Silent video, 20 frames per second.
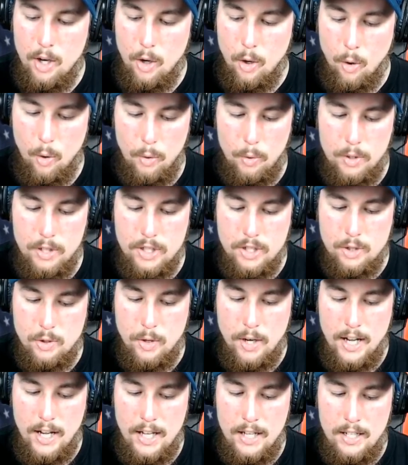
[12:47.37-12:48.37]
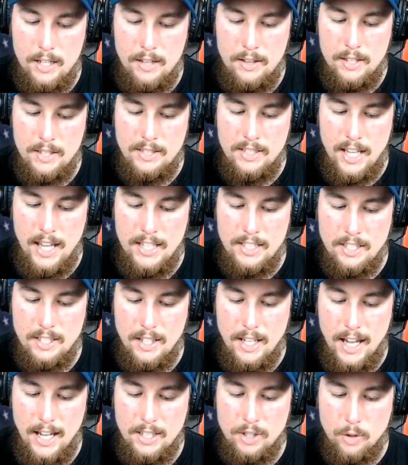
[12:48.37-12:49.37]
or restrain this
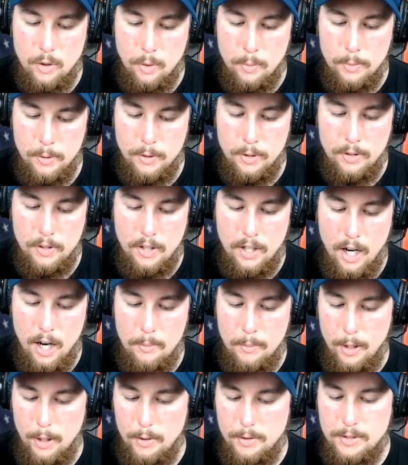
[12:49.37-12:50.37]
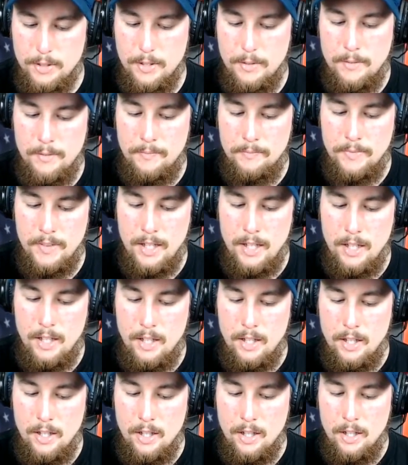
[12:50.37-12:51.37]
execrable commerce.
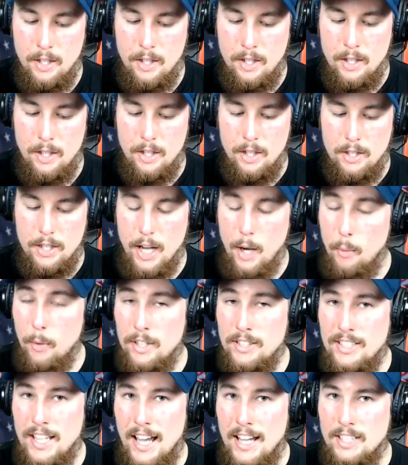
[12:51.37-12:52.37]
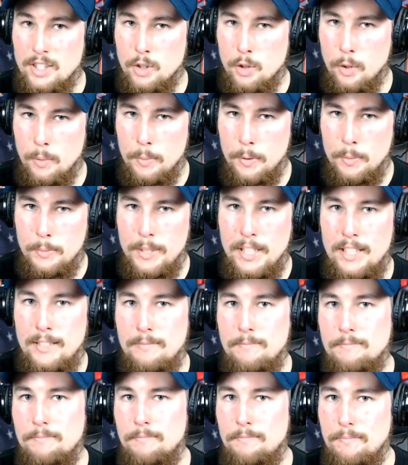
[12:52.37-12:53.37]
Now, what does execrable
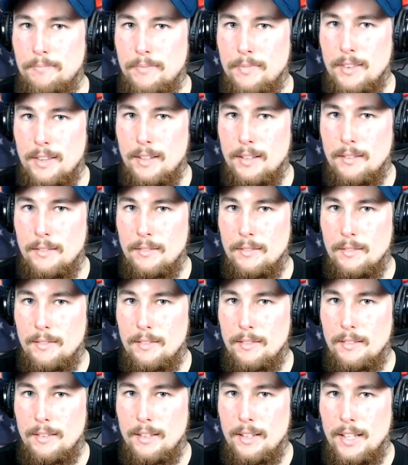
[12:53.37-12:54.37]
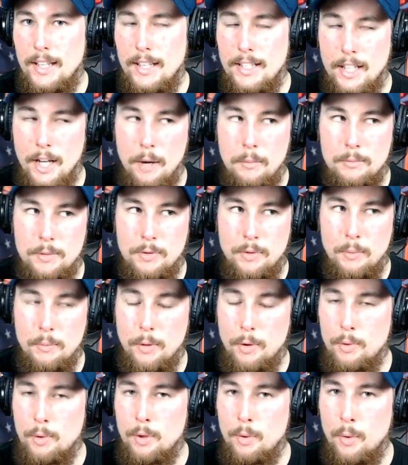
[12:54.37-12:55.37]
mean? It comes from
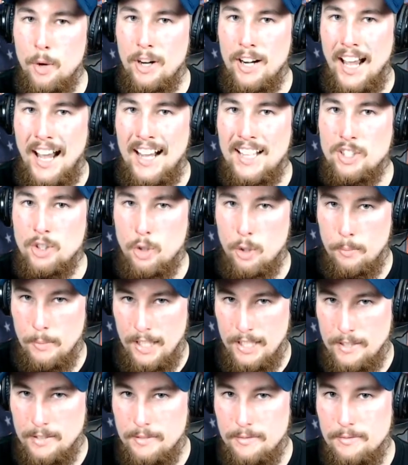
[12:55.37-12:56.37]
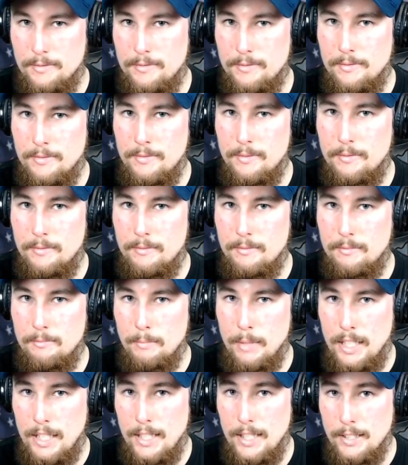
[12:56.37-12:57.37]
the root word excrement,
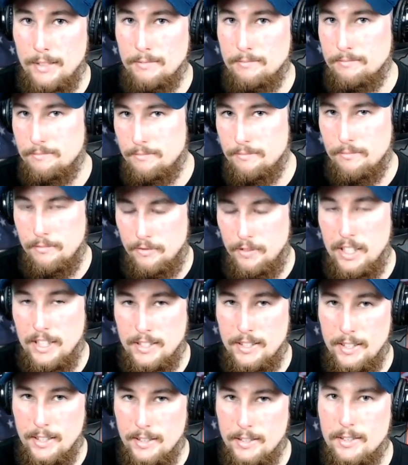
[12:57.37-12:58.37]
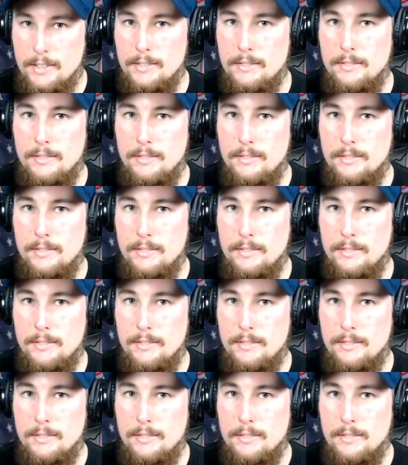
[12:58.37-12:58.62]
meaning feces.